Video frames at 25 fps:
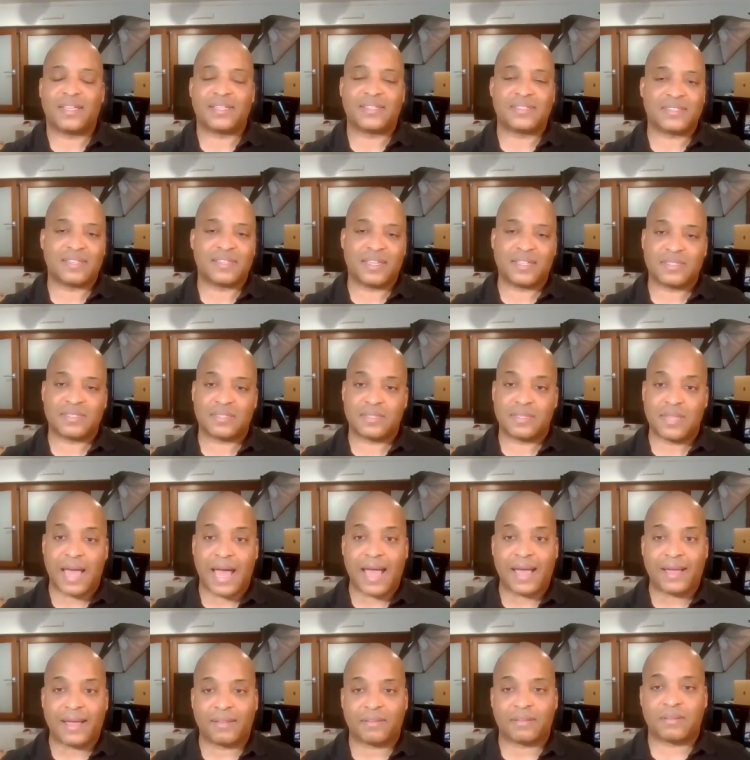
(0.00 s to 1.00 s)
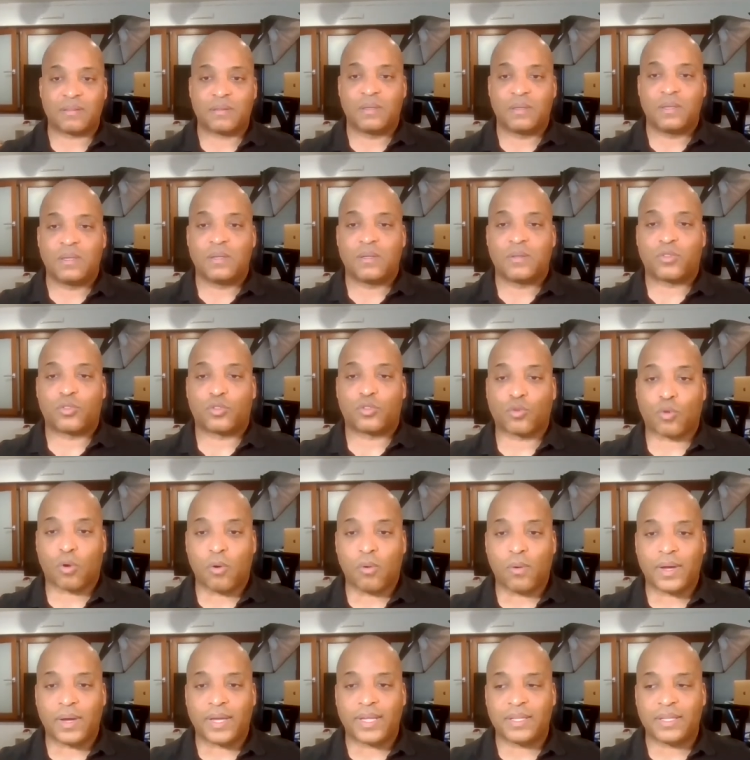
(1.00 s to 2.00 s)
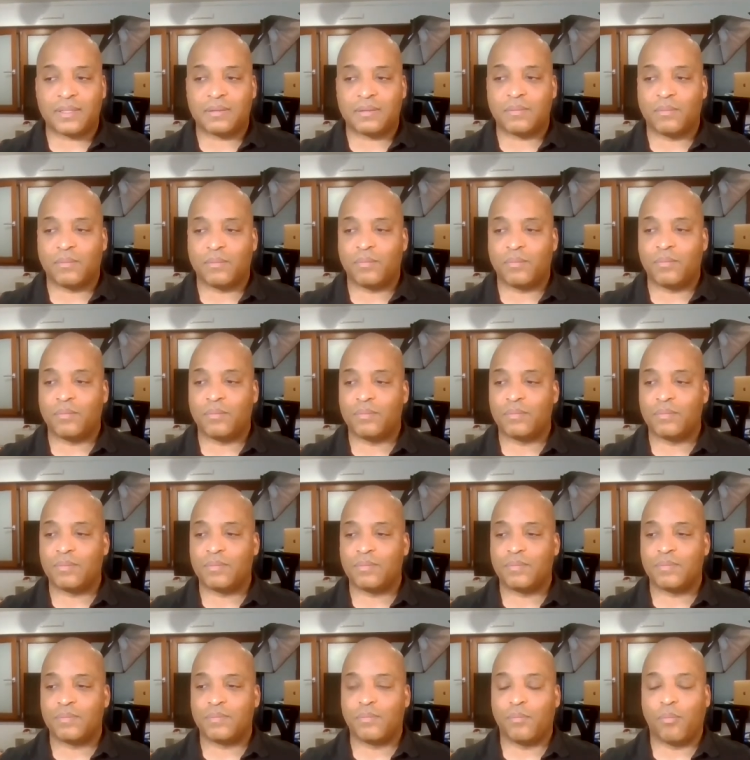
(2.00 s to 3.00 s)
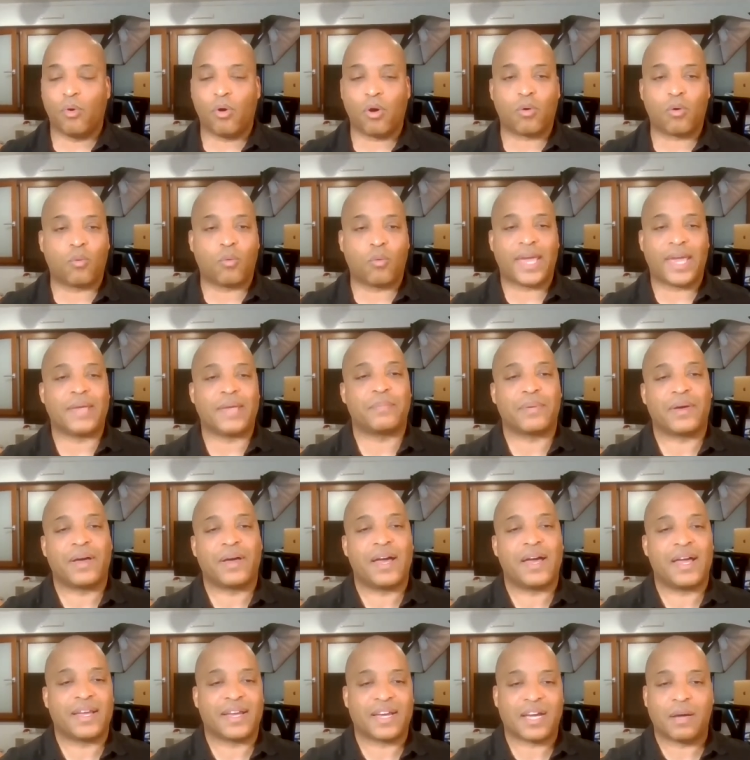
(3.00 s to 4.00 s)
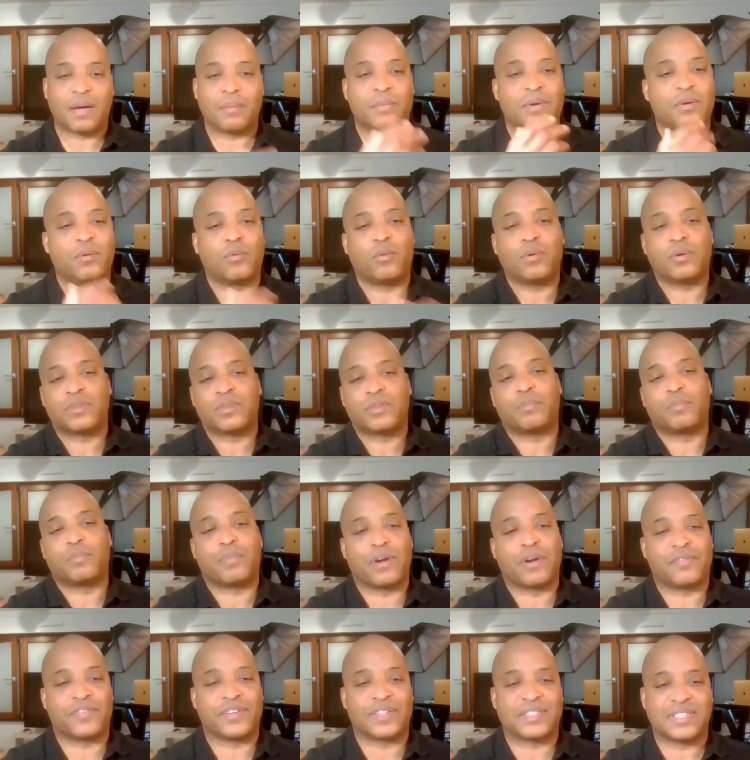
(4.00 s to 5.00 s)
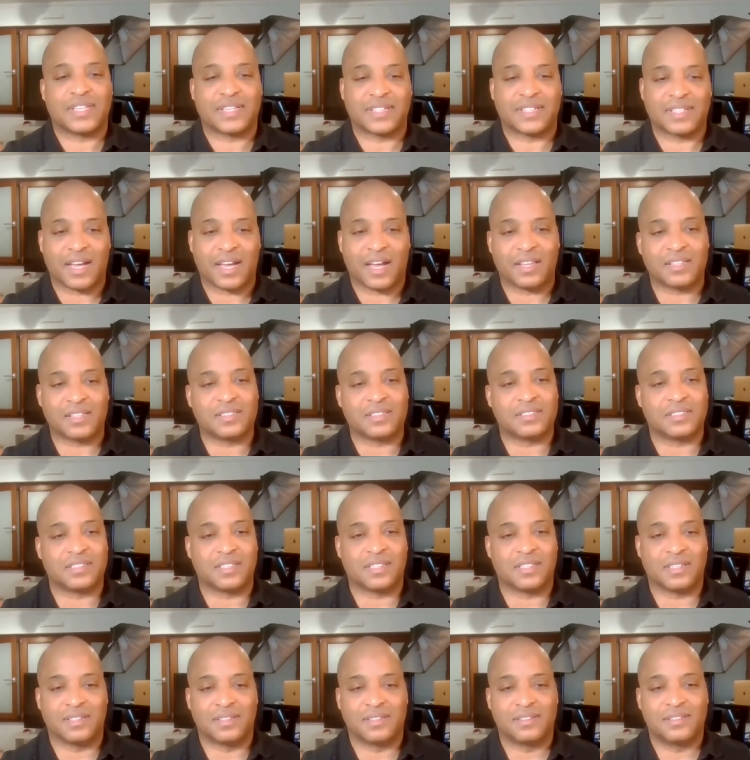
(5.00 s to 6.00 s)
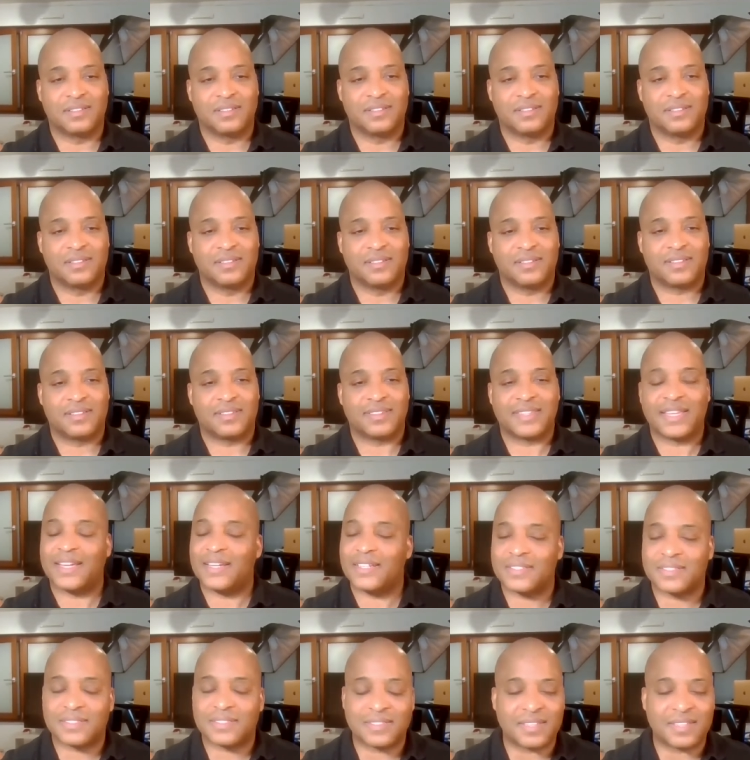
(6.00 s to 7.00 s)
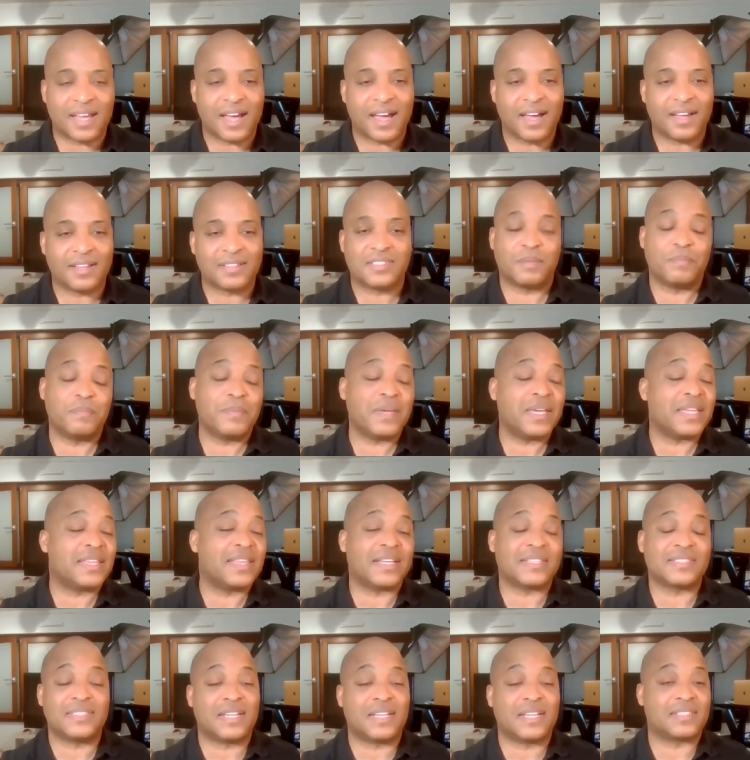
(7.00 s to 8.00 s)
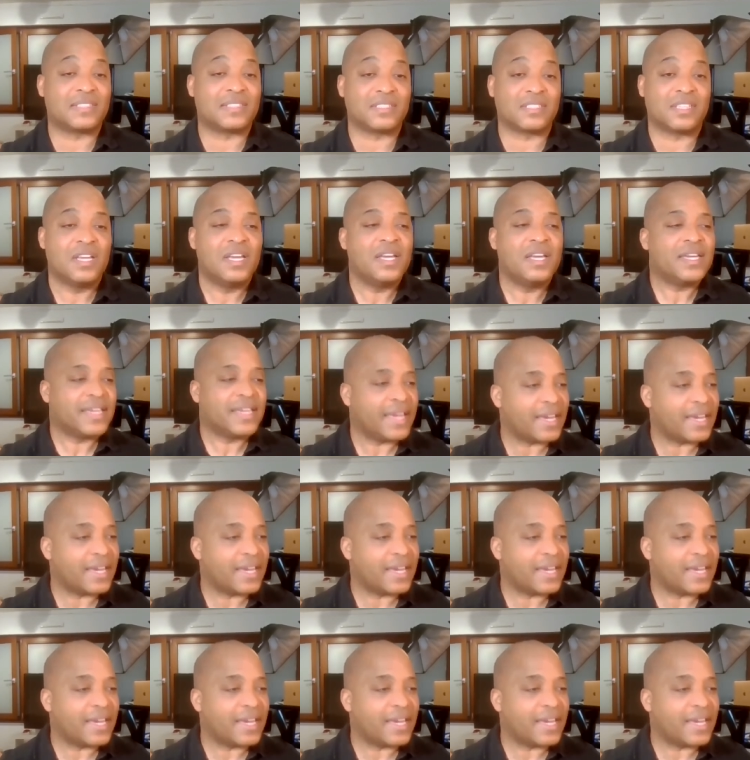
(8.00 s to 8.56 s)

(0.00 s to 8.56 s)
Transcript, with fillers: It's it's not throwing more weight behind coming with the perfect technology. That is not to me. That's not this.